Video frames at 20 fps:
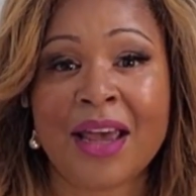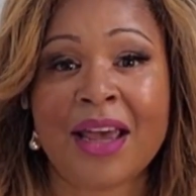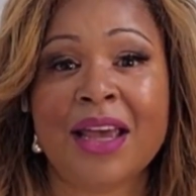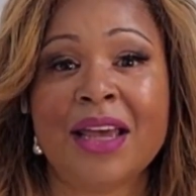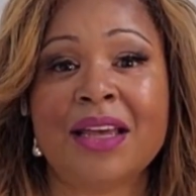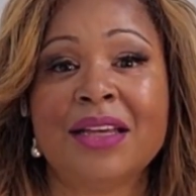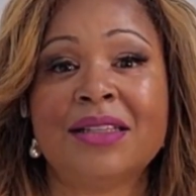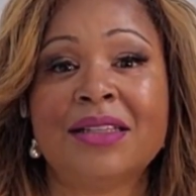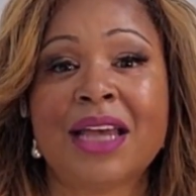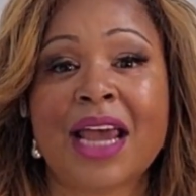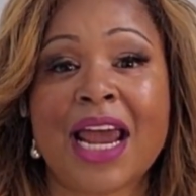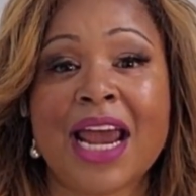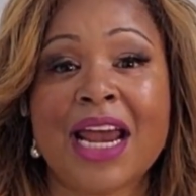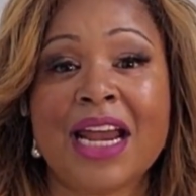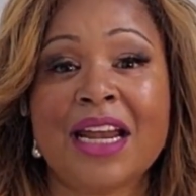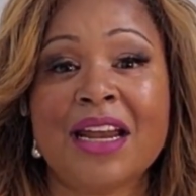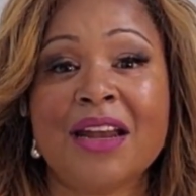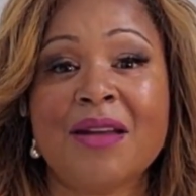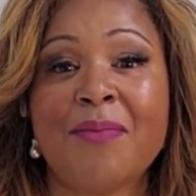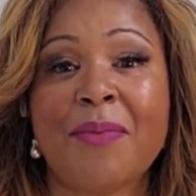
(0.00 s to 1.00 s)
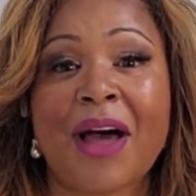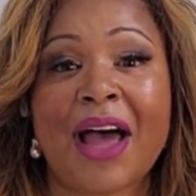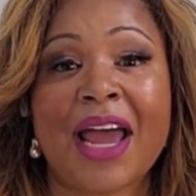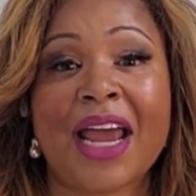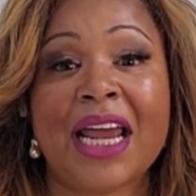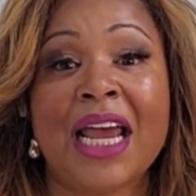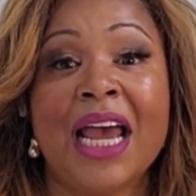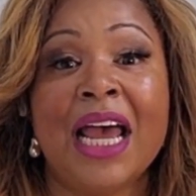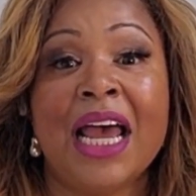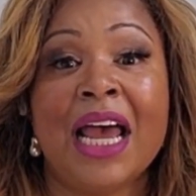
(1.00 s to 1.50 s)
is aided
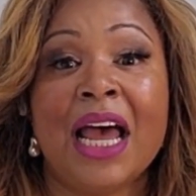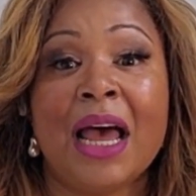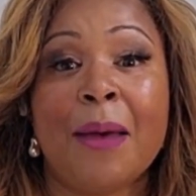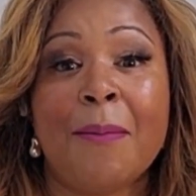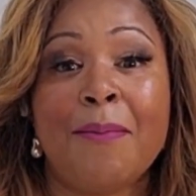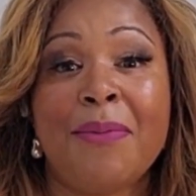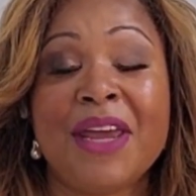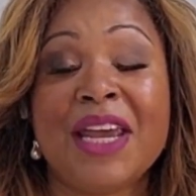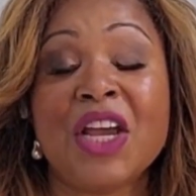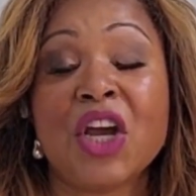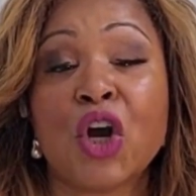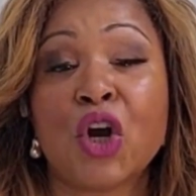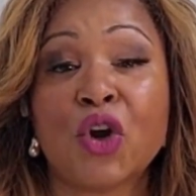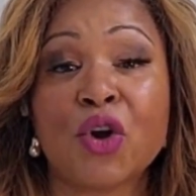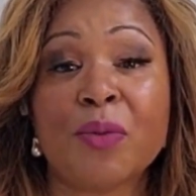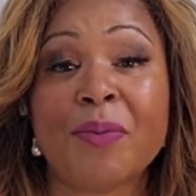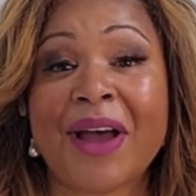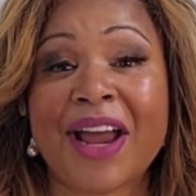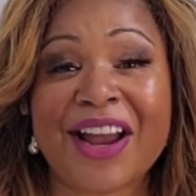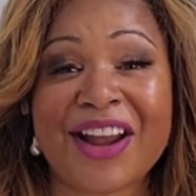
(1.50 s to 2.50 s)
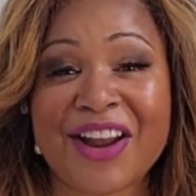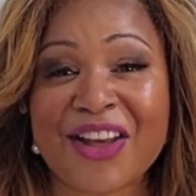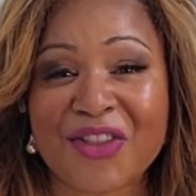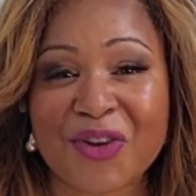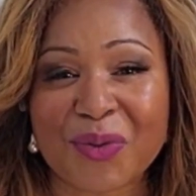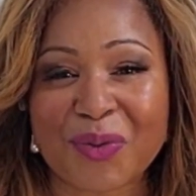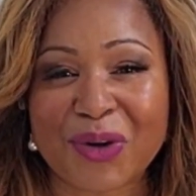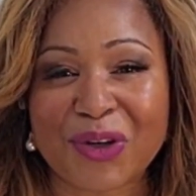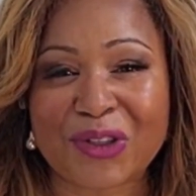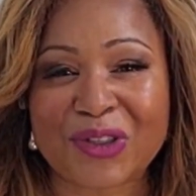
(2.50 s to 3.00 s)
by being heard by another
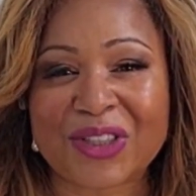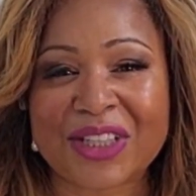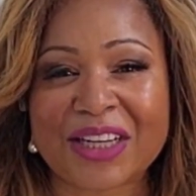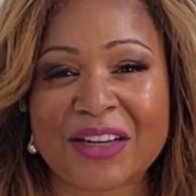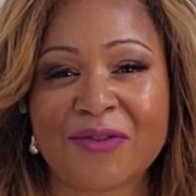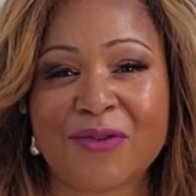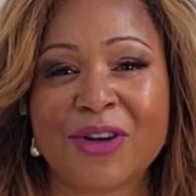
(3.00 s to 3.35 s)
person.